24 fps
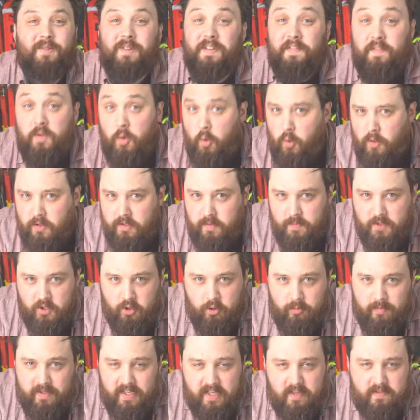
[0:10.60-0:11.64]
all of you awesome
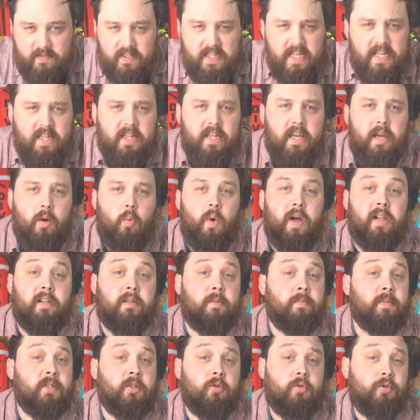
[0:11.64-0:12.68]
scuba divers out there,
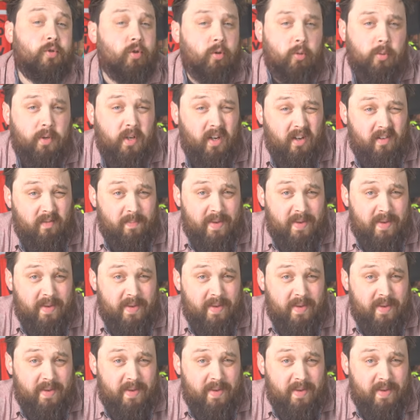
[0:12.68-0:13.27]
welcome to Scuba Diver